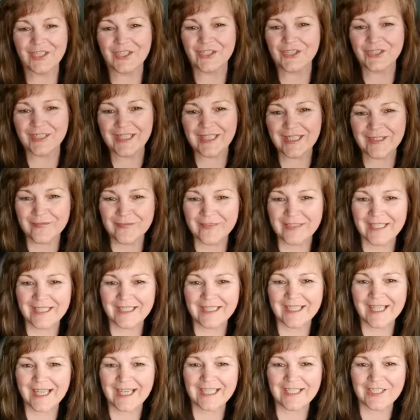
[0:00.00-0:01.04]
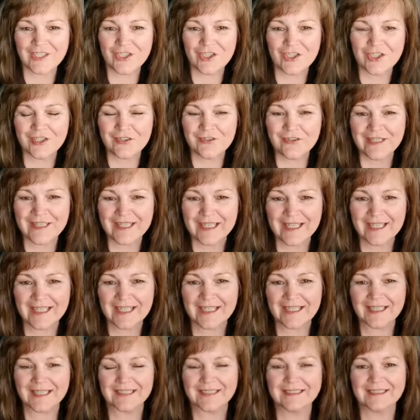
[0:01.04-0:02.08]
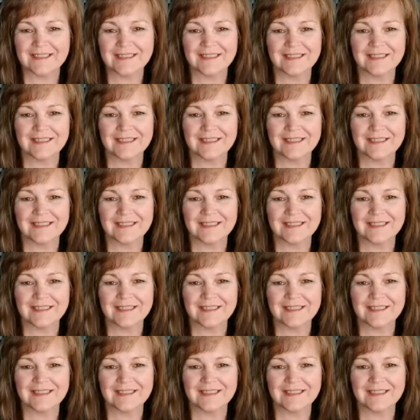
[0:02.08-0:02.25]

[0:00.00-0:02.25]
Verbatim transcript: Good evening, Nigeria.